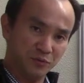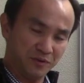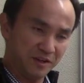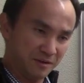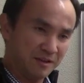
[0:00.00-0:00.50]

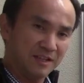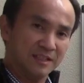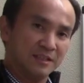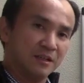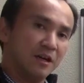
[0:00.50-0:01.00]
here.
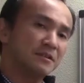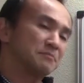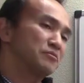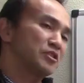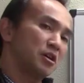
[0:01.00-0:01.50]
All
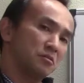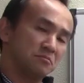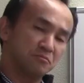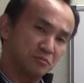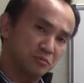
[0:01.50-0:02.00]
right, so
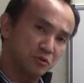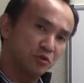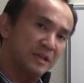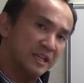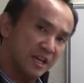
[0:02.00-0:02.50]
to
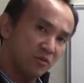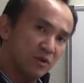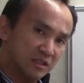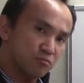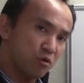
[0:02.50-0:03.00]
begin
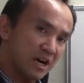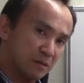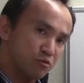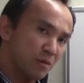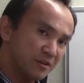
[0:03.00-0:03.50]
with the
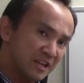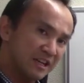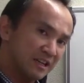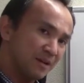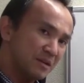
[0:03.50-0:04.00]
product property,
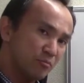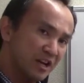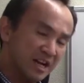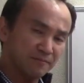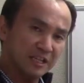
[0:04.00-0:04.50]
let me
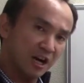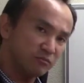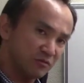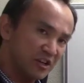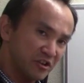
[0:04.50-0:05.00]
bring up the
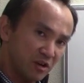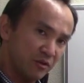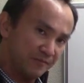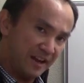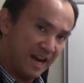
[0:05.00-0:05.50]
observation that
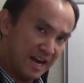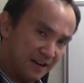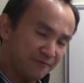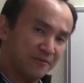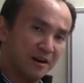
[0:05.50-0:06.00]
we've had
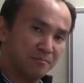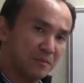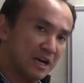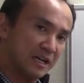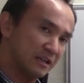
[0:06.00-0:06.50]

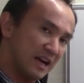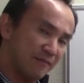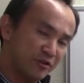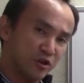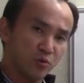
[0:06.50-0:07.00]

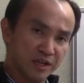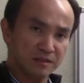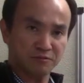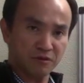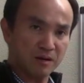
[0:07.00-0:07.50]
after doing
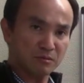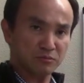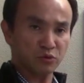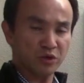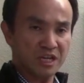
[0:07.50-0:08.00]
problem
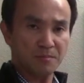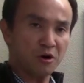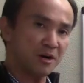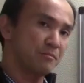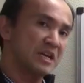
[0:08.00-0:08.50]
3,
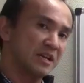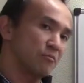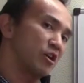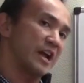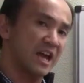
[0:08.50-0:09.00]
part B, and
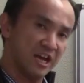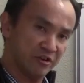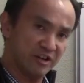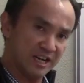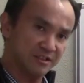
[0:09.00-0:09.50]
part A
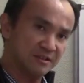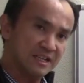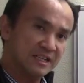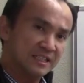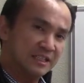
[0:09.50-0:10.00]
together.
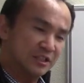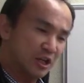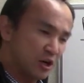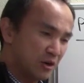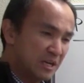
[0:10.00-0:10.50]

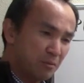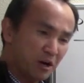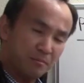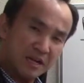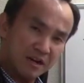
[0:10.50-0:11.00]
So in
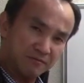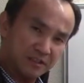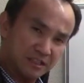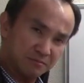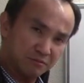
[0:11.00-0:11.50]
part B of
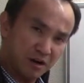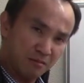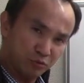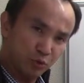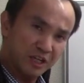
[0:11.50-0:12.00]

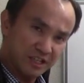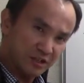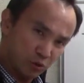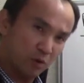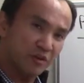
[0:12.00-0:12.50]
problem 3, this
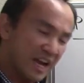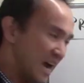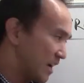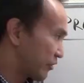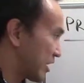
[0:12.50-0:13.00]
is what we
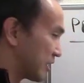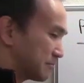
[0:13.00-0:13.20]
had right here.